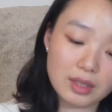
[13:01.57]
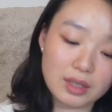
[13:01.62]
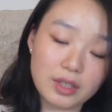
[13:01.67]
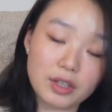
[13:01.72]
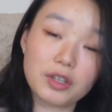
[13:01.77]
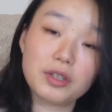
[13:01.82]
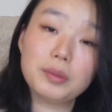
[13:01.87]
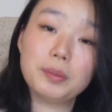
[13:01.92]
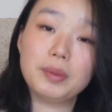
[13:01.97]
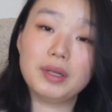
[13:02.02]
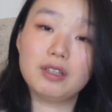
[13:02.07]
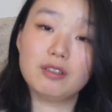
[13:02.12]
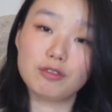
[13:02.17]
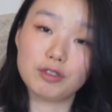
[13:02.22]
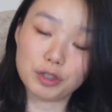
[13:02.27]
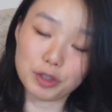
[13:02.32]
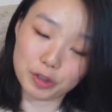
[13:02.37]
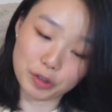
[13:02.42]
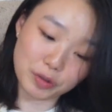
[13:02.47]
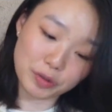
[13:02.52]
they're a pair of
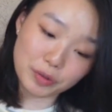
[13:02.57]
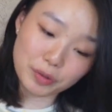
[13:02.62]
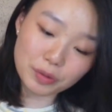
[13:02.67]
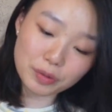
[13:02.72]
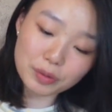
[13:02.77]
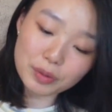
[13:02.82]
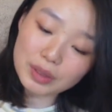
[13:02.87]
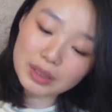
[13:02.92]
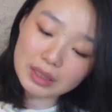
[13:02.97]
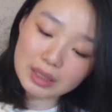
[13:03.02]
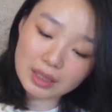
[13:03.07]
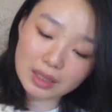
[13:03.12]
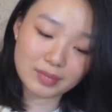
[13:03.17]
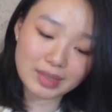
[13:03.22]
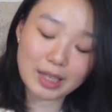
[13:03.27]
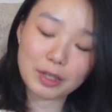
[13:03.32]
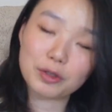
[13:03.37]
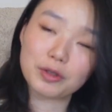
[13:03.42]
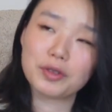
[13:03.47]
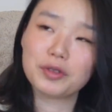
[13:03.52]
shoes.
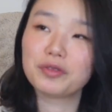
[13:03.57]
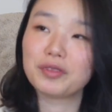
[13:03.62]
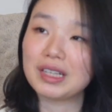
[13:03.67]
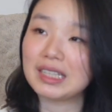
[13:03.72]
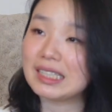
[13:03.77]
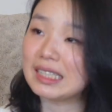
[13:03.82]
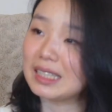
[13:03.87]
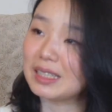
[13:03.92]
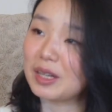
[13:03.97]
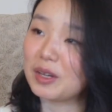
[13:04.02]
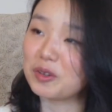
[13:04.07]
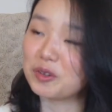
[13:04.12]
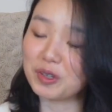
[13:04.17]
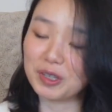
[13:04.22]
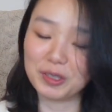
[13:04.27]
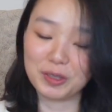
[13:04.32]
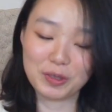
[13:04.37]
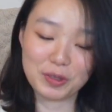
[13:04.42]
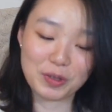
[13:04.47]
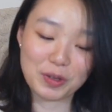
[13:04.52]
I don't know if I said that
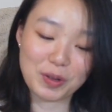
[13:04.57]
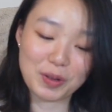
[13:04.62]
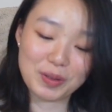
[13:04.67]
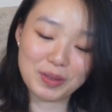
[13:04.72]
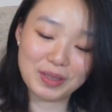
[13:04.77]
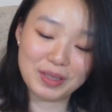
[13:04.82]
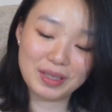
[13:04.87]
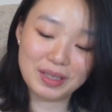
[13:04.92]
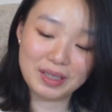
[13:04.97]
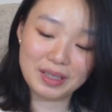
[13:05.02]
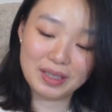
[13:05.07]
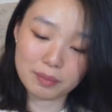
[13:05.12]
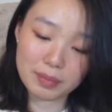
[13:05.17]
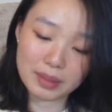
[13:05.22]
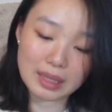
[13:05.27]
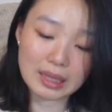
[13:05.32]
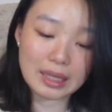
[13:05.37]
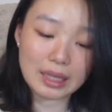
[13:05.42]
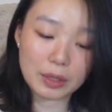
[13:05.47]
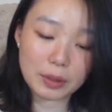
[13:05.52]
already or not,
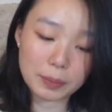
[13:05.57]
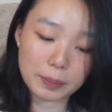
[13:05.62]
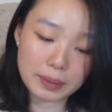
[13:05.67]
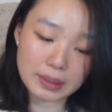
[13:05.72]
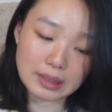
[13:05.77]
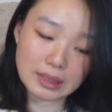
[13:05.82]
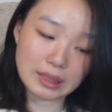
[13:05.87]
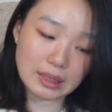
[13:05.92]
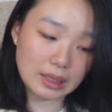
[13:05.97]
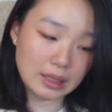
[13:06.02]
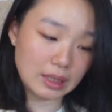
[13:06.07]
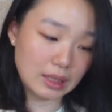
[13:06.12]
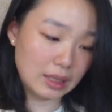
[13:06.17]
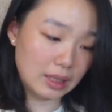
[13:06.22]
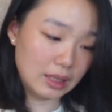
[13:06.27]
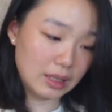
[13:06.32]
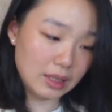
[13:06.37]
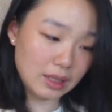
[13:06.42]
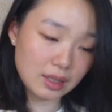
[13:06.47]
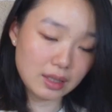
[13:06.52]
but they're
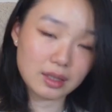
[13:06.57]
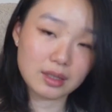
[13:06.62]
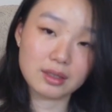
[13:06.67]
basically